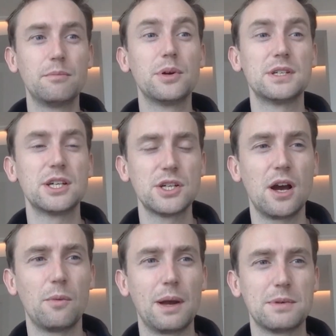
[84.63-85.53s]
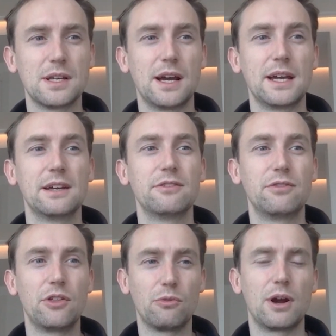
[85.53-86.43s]
position our website
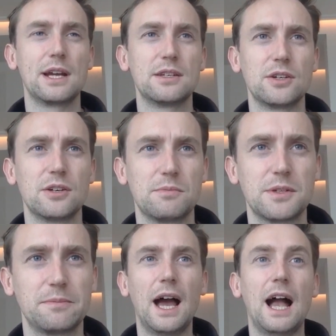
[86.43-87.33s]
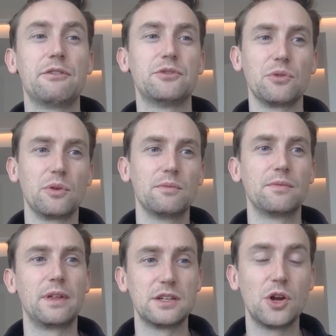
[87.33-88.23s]
for the right terms. After all,
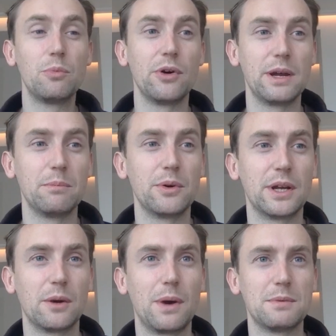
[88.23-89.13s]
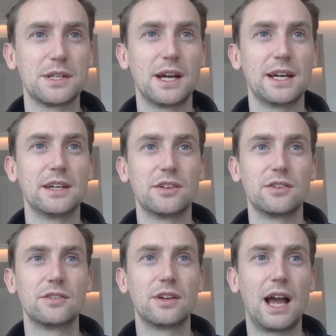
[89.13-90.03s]
there's no point in building a website and
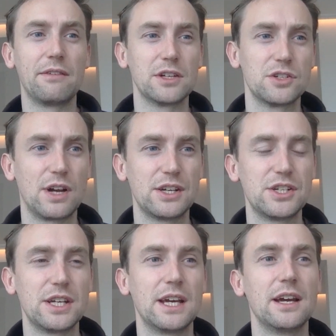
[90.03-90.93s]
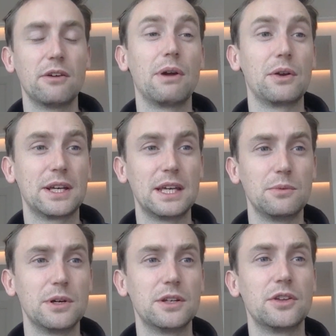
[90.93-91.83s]
having a strategy around a
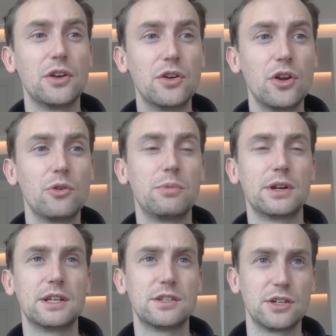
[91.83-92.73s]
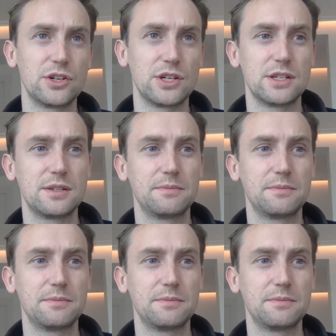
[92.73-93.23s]
keyword that nobody searches.